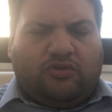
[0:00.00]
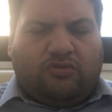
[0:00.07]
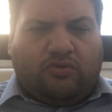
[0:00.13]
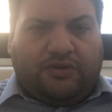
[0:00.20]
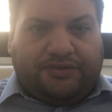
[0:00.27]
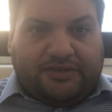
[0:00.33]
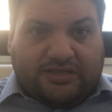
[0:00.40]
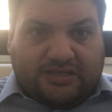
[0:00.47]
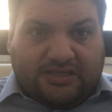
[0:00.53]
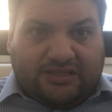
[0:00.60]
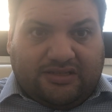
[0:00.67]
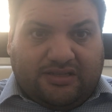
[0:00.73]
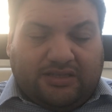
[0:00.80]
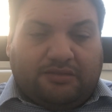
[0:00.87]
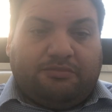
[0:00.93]
You
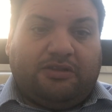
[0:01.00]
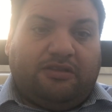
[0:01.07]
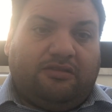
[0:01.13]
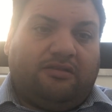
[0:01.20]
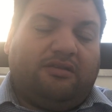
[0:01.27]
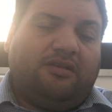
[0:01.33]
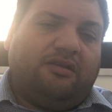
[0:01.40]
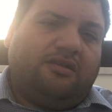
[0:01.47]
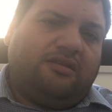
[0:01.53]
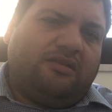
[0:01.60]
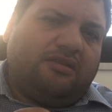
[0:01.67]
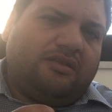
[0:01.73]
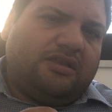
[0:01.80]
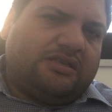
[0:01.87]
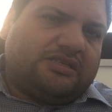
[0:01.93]
understand that?
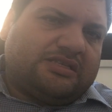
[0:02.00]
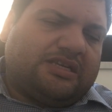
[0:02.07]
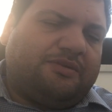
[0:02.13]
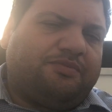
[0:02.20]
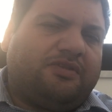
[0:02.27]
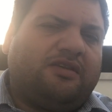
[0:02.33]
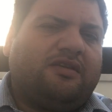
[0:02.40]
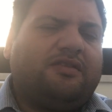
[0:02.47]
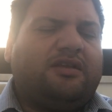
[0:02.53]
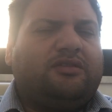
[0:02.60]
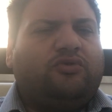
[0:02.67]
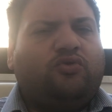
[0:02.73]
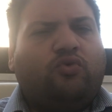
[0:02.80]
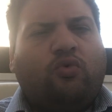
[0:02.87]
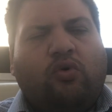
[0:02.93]
It's something
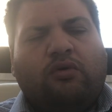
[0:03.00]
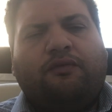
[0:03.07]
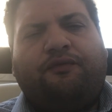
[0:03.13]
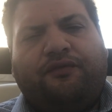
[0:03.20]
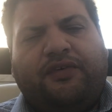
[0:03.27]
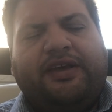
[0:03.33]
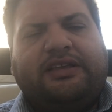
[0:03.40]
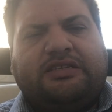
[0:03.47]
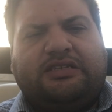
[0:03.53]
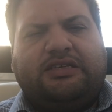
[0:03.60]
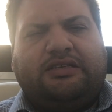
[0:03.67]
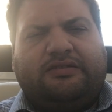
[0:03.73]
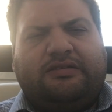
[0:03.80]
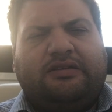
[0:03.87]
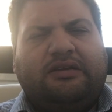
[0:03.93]
that you won't face
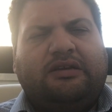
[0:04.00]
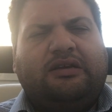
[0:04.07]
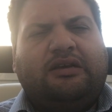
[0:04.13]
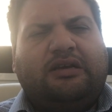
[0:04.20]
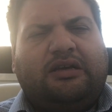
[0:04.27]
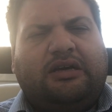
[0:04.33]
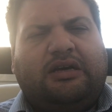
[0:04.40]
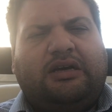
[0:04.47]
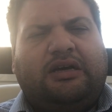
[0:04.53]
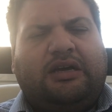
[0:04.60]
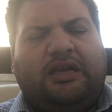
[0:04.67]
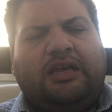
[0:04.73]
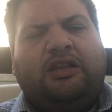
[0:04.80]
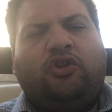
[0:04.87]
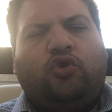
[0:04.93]
it uh,
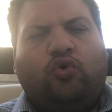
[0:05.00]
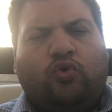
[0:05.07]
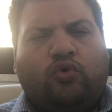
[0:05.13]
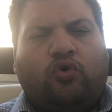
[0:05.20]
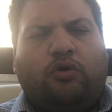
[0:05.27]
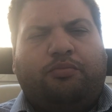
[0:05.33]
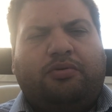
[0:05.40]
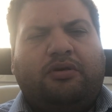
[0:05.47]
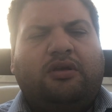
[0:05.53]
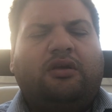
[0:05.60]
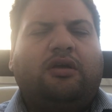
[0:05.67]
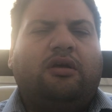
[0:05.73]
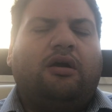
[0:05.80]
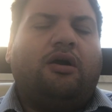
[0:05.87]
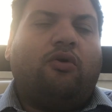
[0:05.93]
in Europe
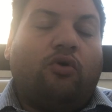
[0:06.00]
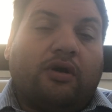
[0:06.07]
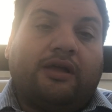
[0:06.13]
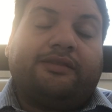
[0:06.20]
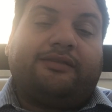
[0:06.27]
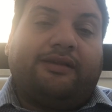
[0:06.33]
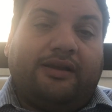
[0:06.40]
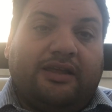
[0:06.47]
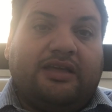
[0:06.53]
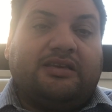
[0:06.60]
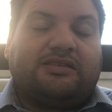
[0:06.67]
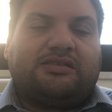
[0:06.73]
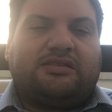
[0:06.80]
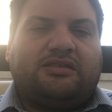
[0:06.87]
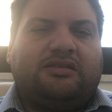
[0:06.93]
or at
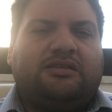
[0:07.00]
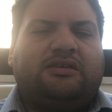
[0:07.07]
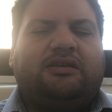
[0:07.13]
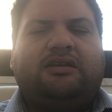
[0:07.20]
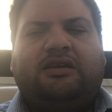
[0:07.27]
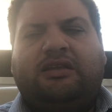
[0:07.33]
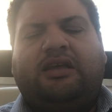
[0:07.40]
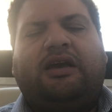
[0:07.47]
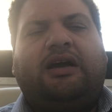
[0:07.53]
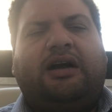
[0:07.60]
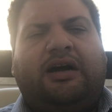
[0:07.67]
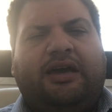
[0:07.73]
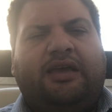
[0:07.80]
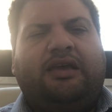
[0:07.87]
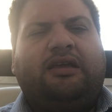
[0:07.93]
least in a
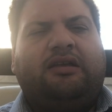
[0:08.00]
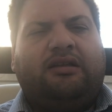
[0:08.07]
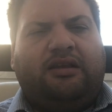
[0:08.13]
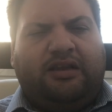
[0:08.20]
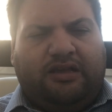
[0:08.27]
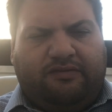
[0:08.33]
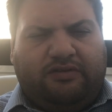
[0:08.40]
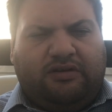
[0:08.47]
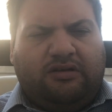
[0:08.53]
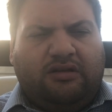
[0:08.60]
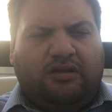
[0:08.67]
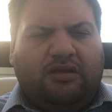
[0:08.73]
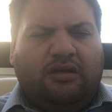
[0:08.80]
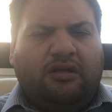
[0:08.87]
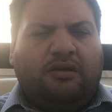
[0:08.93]
high level
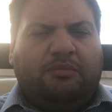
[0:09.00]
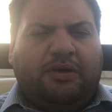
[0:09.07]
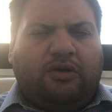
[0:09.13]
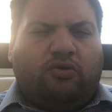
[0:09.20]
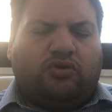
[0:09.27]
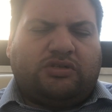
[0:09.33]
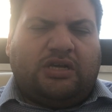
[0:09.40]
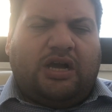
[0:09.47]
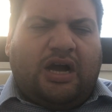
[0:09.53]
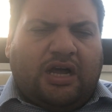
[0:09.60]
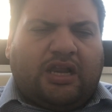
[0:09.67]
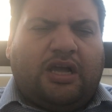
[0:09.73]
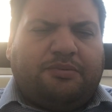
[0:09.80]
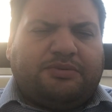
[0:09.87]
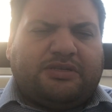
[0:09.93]
because
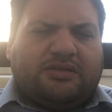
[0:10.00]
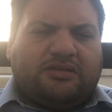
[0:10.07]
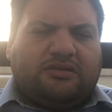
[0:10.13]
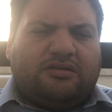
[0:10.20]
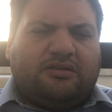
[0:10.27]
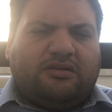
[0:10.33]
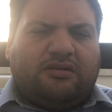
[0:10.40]
Arabs,